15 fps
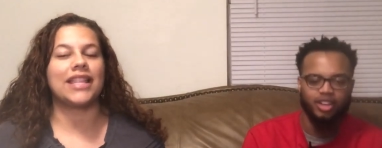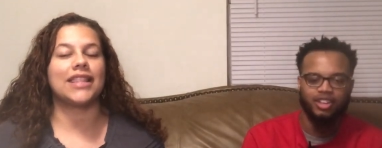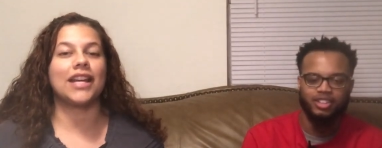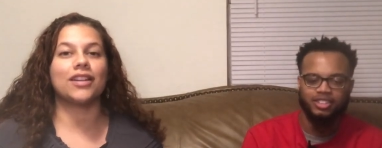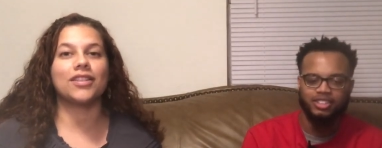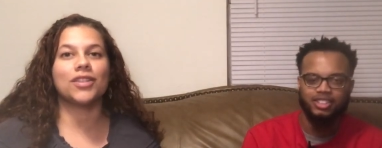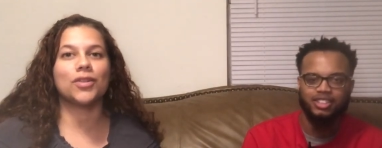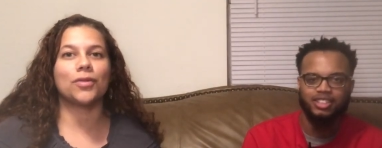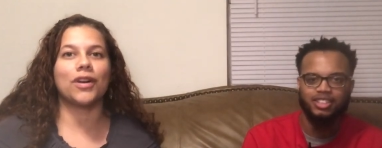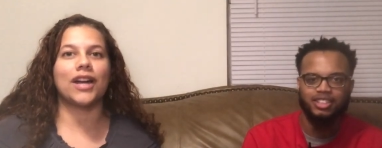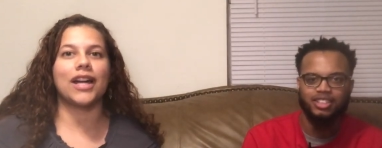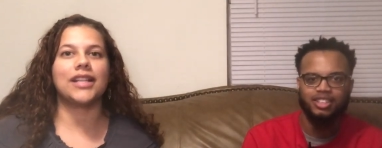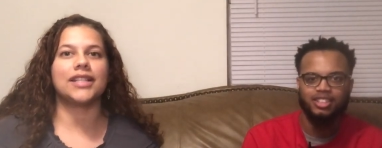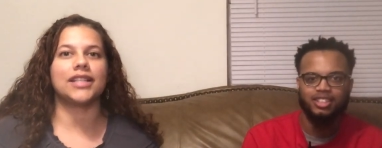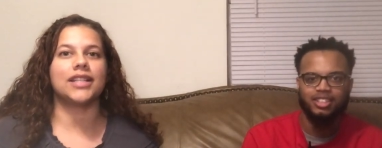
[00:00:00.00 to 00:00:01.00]
Speaker 1: their
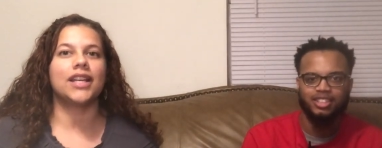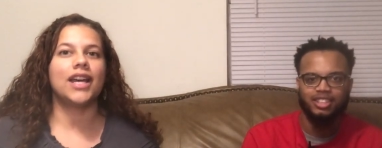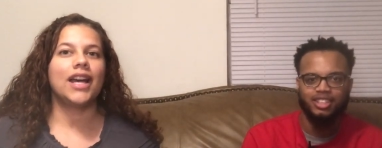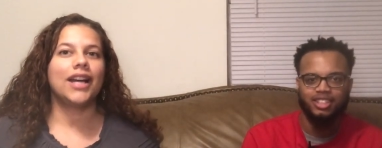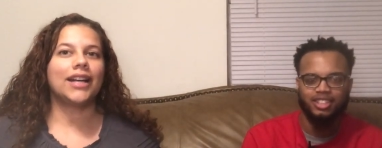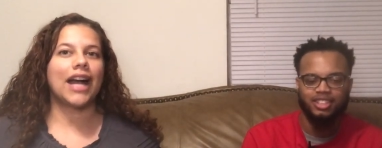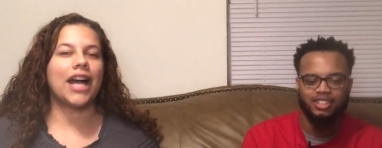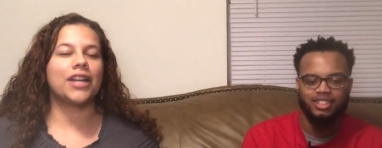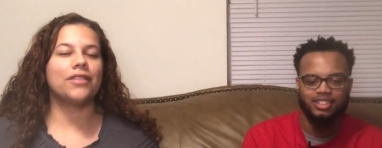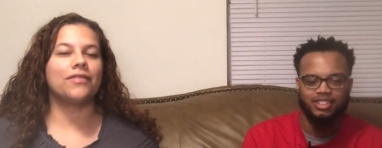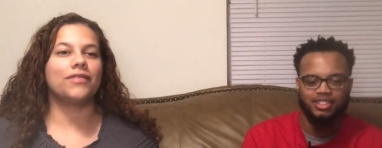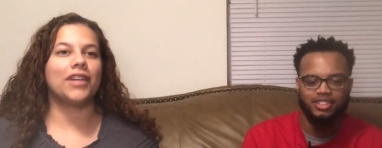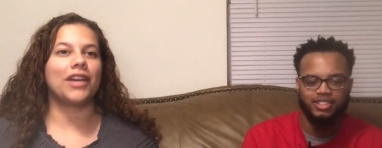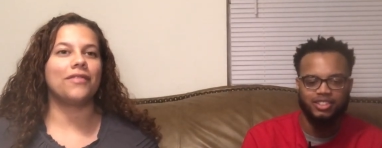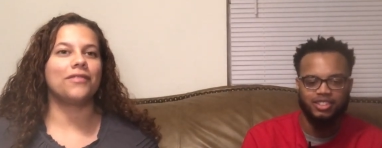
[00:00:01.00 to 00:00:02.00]
stories and kind of
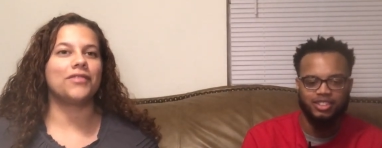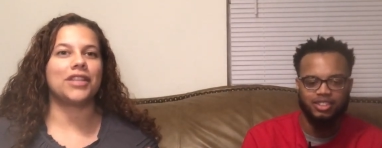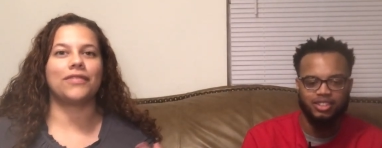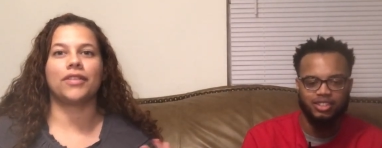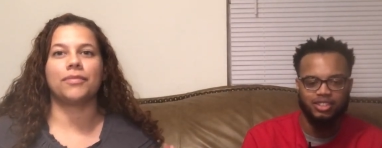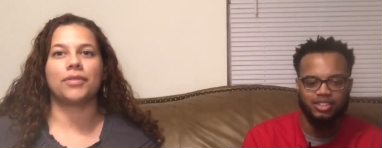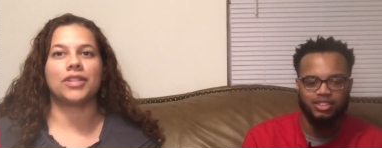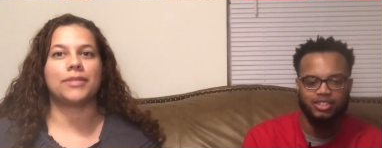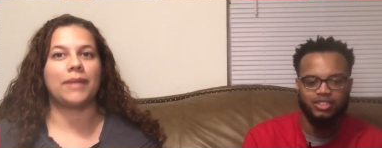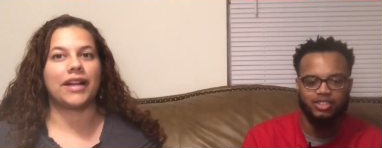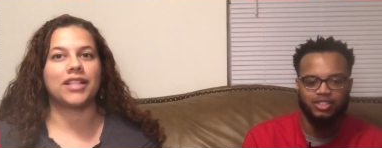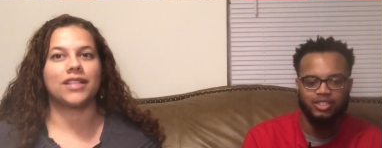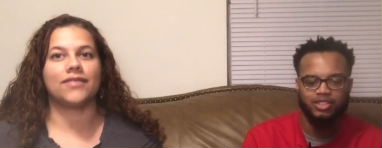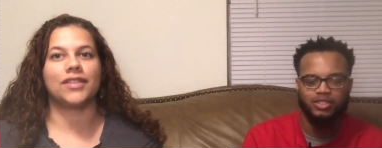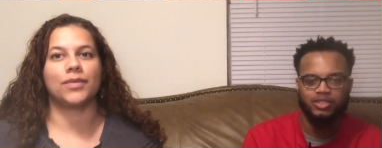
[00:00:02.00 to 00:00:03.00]
give different
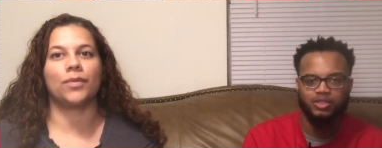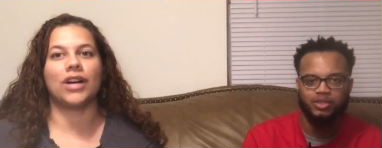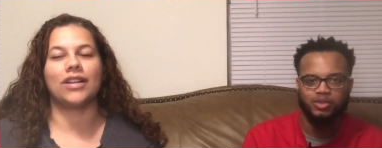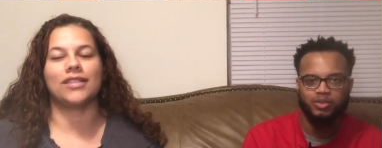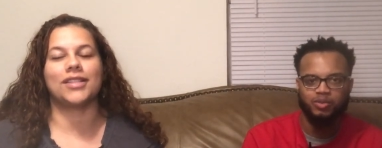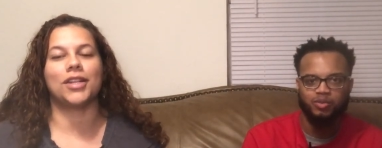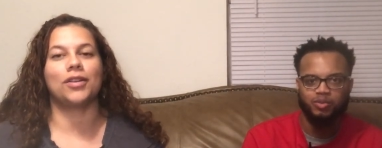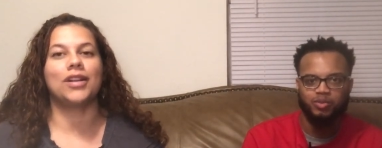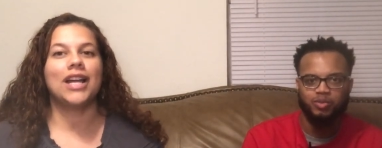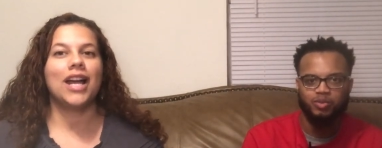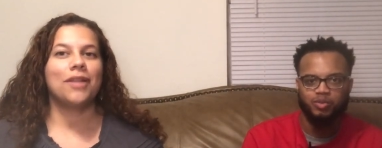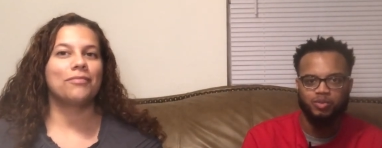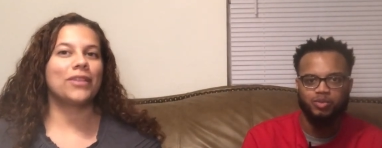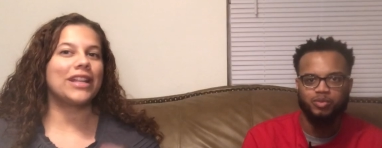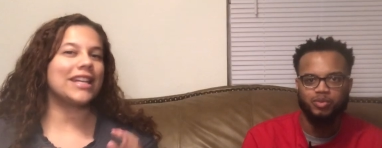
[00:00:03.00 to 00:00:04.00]
perspective as well. So I'm
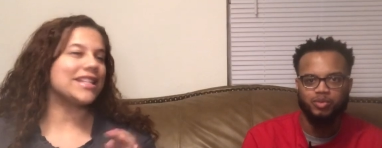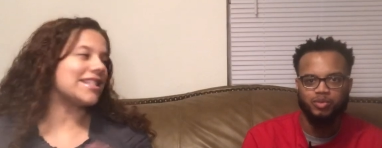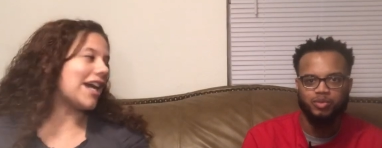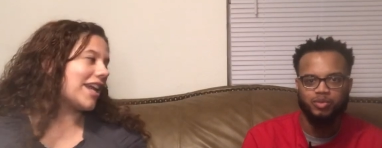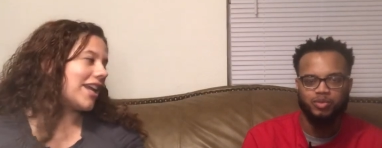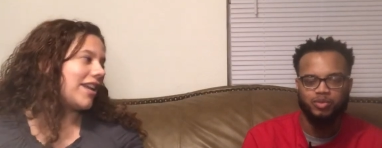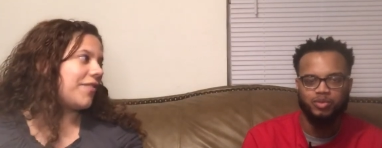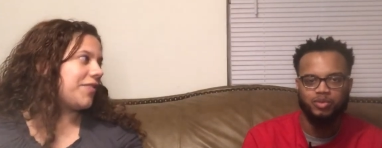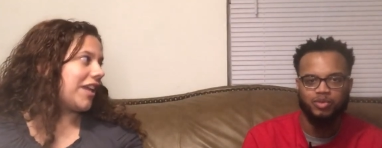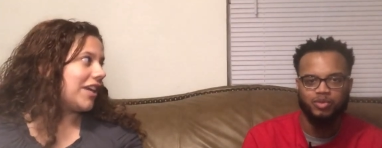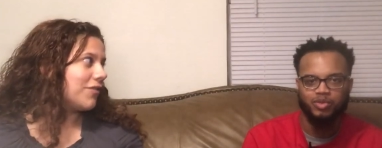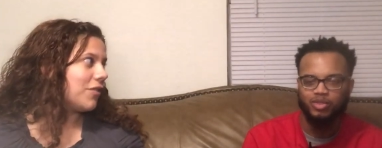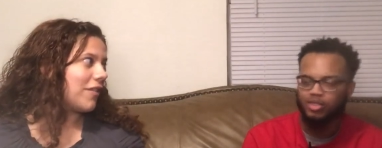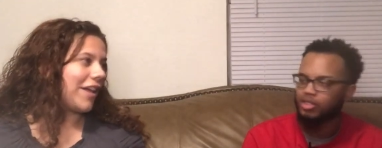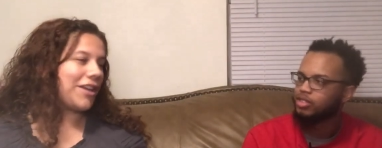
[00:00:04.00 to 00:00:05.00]
really excited and
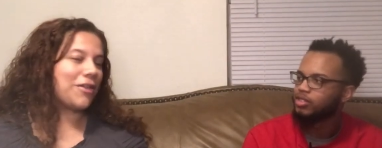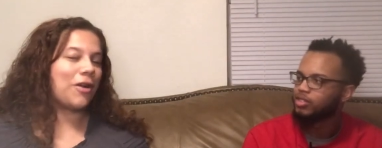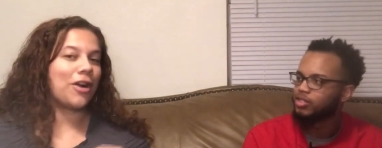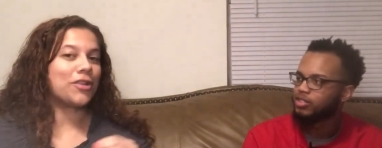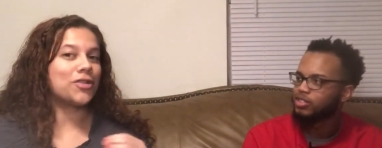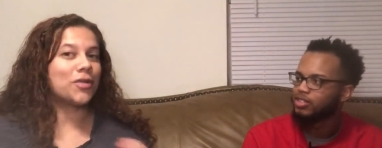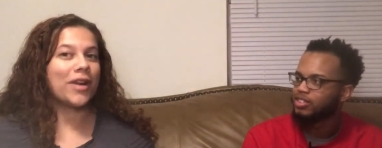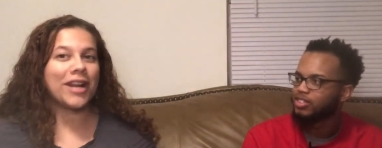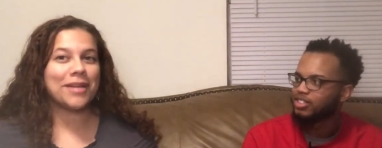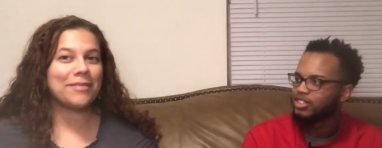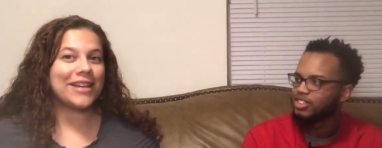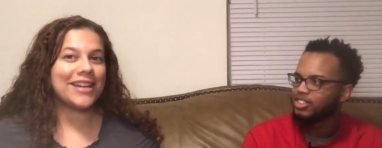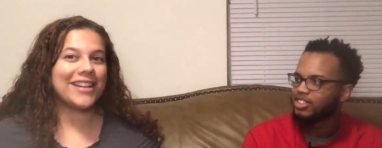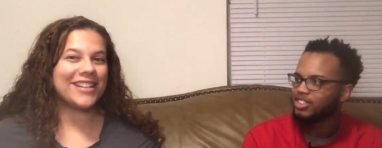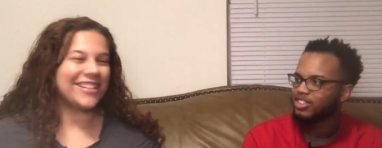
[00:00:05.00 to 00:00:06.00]
thankful that you are joining
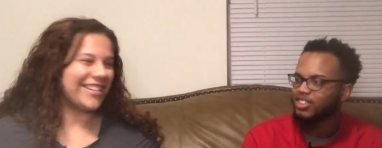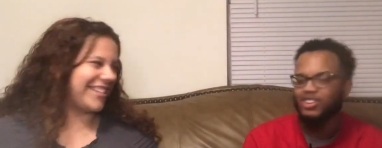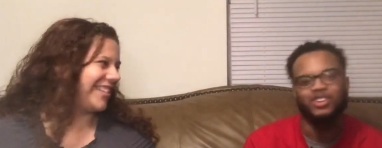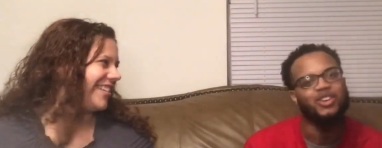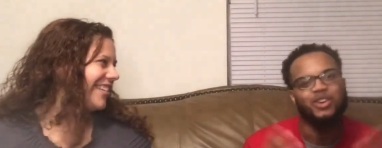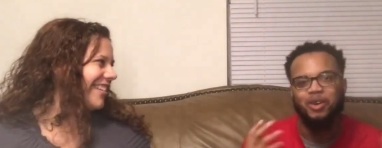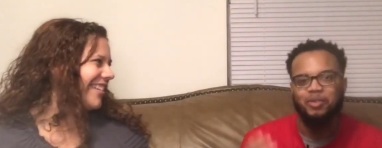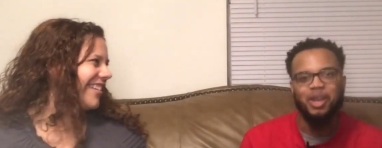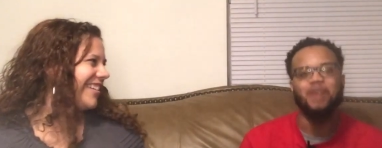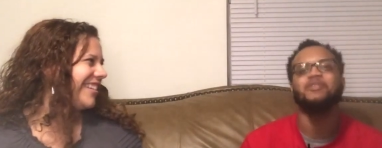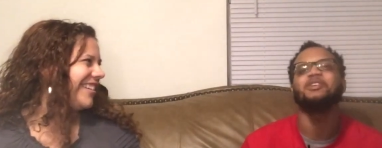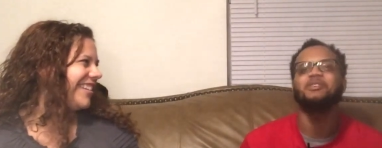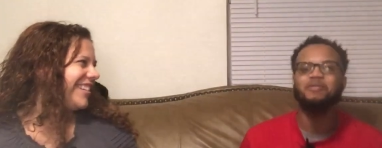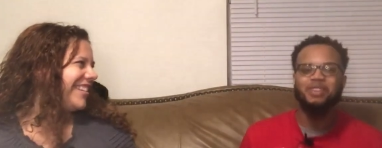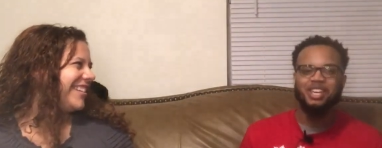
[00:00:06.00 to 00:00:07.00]
me. Oh,
Speaker 2: I'm happy
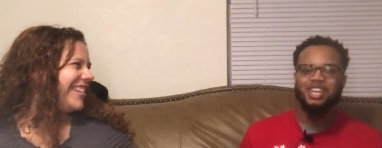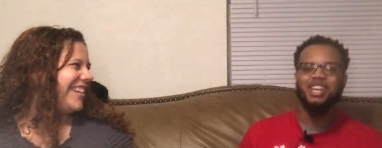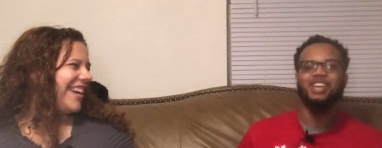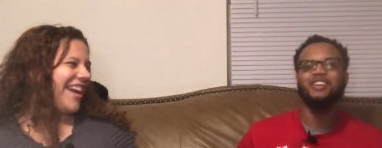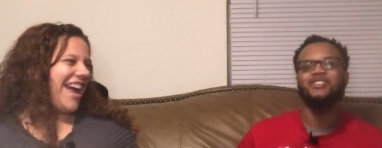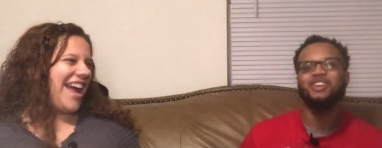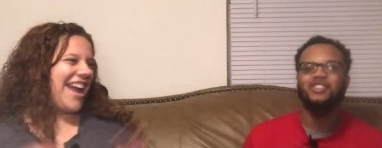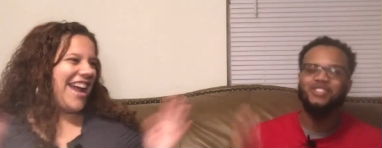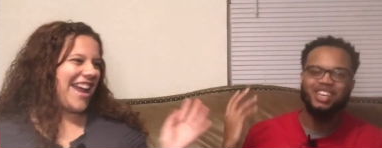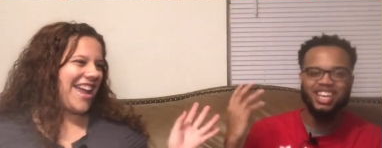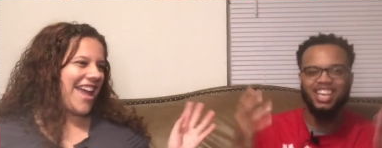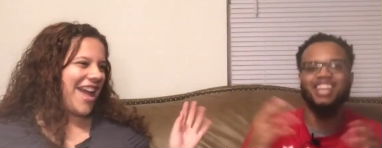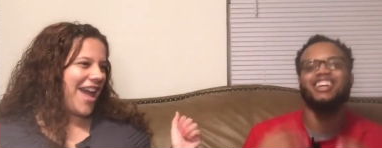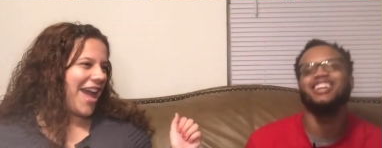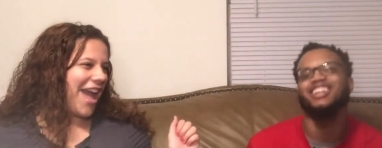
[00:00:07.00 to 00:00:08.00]
to be here, man. We
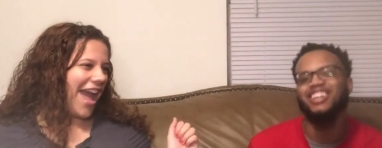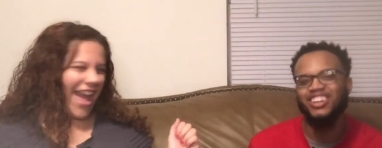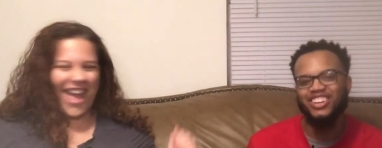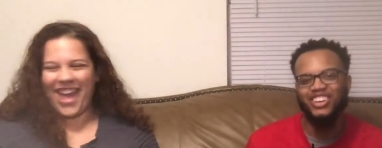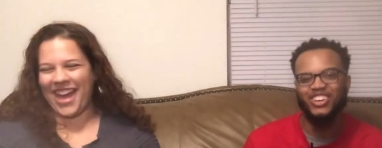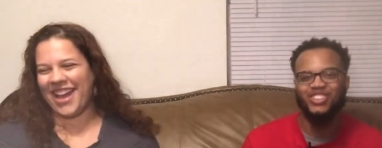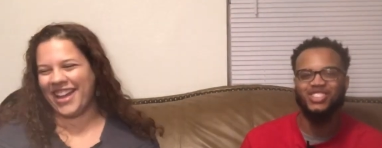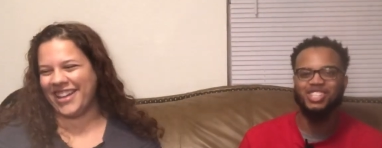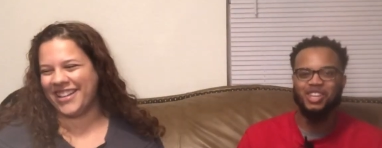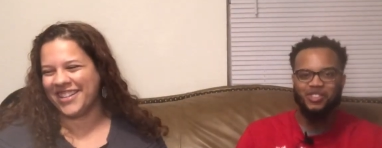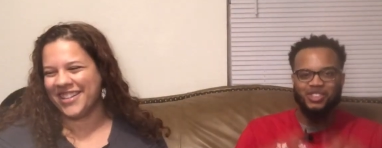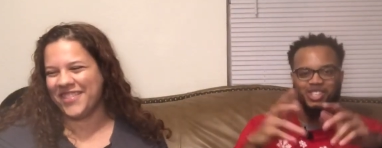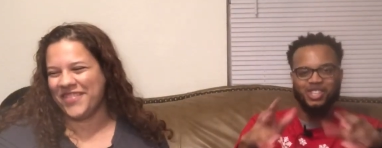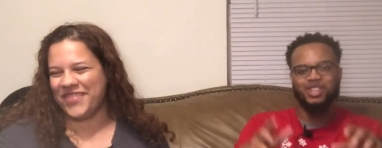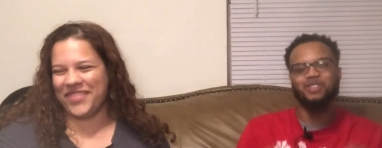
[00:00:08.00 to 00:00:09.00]
here. Y'all know what's up
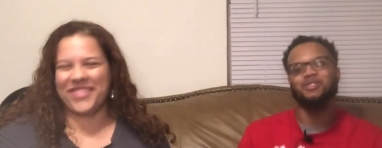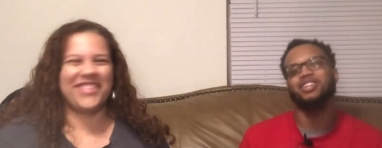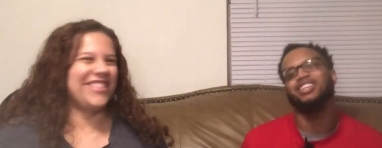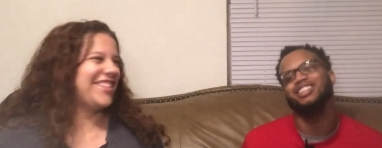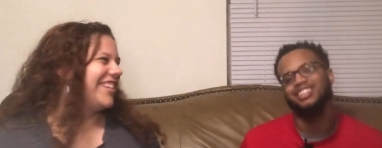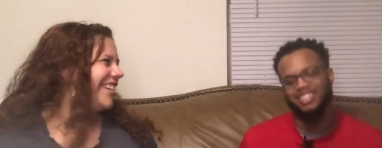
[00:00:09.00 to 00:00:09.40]
with y'all, man.